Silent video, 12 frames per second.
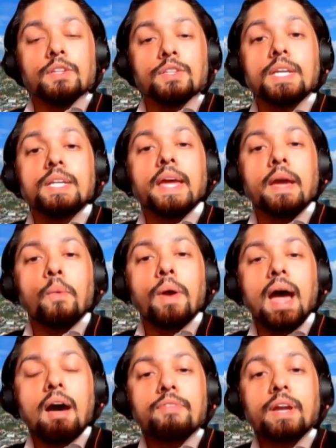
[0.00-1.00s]
Today, we're
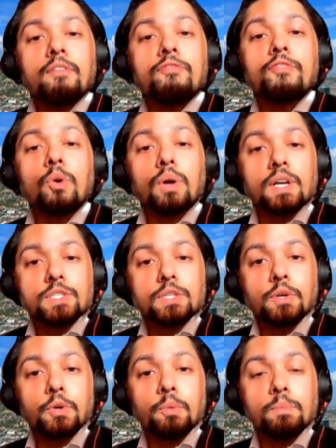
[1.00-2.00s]
having a focus
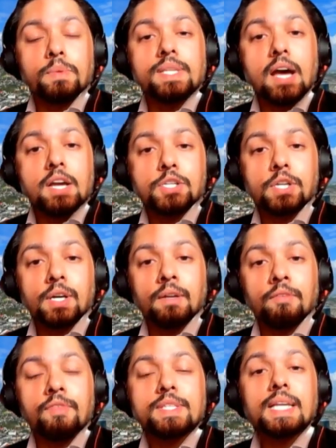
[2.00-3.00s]
group
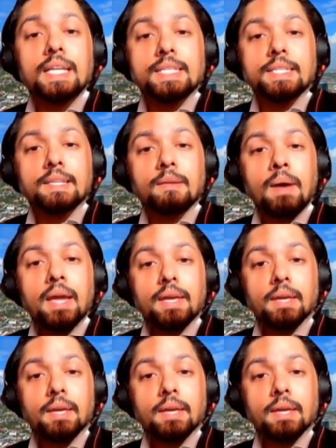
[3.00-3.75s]
session facilitated by